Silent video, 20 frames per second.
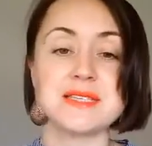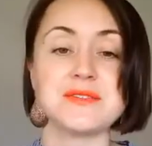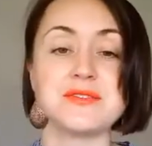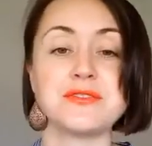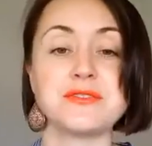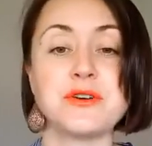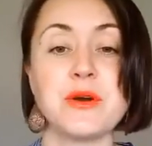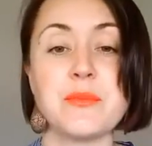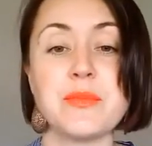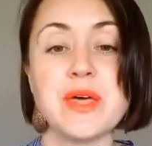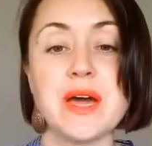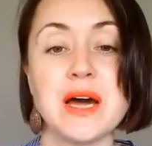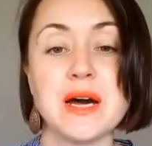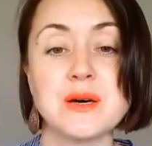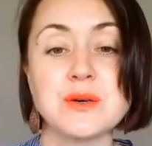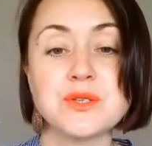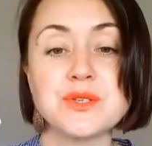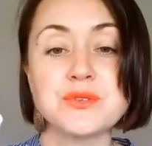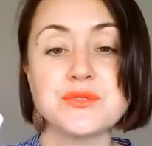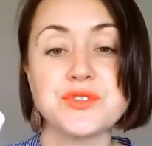from the
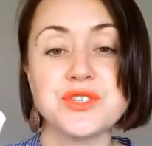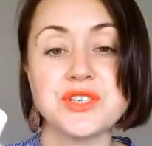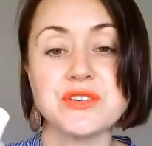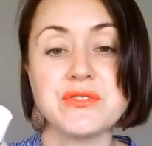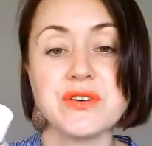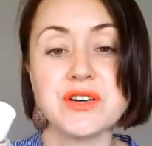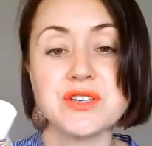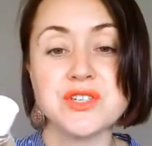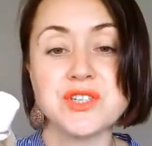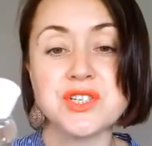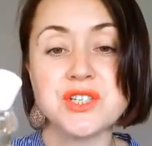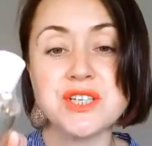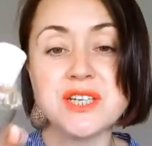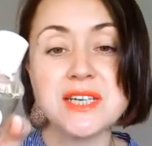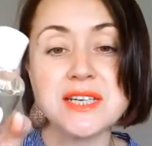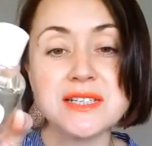house of Givenchy.